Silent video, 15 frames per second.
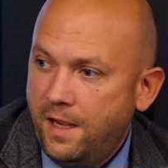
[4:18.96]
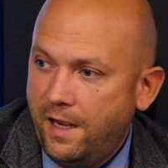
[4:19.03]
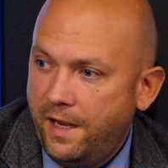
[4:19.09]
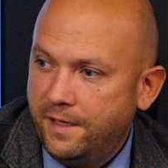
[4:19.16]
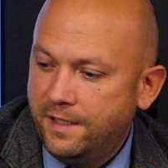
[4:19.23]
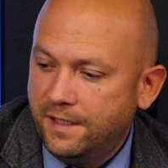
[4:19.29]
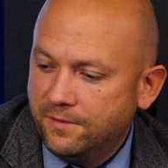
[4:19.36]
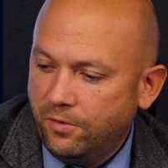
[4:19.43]

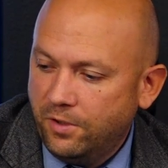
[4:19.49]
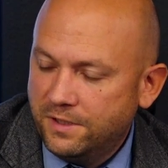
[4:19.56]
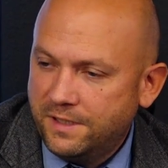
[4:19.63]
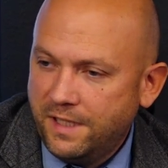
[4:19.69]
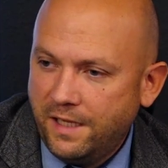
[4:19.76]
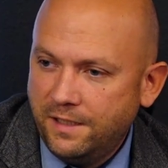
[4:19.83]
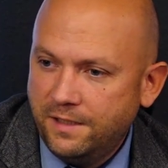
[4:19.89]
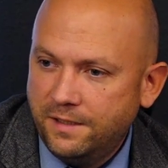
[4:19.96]
And this was
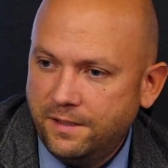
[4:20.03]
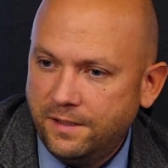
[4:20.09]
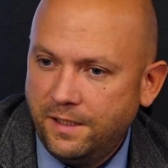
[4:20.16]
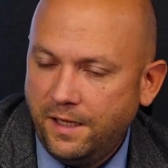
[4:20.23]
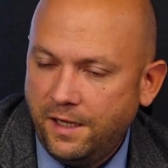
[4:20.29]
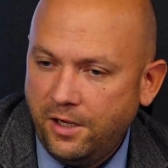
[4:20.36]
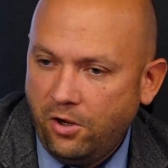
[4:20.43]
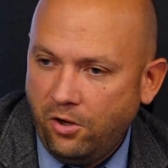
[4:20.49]
done
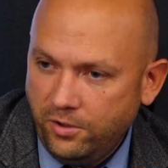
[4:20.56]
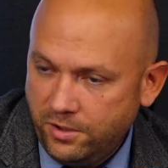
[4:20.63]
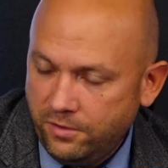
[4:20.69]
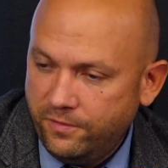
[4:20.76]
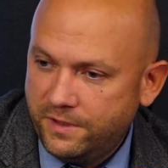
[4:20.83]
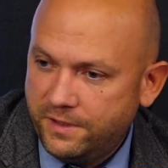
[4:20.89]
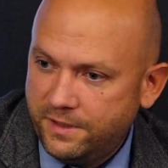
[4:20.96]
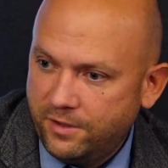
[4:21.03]
also
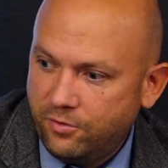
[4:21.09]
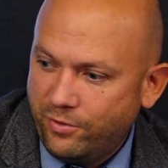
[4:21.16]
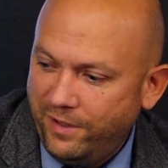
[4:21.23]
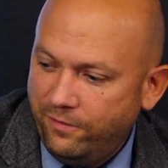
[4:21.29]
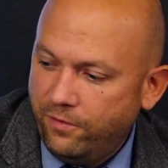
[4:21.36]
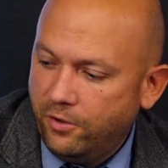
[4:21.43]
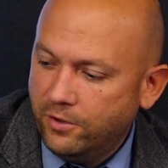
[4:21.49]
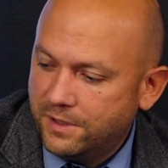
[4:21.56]
with the
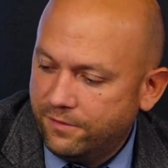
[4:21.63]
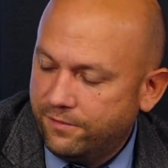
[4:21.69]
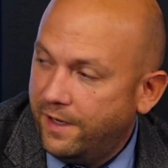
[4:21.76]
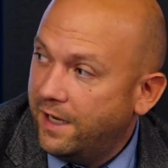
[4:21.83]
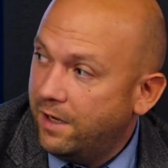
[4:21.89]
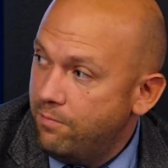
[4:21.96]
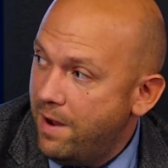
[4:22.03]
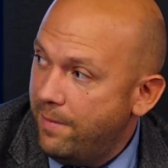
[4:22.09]
Green votes, if I
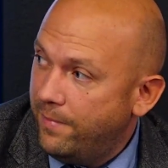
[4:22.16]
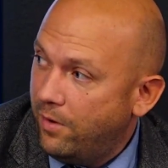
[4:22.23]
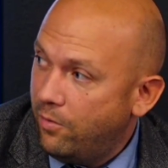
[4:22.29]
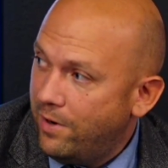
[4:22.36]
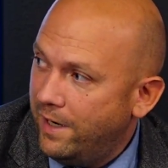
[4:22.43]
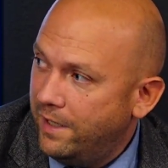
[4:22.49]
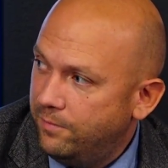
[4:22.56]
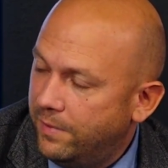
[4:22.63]
remember right,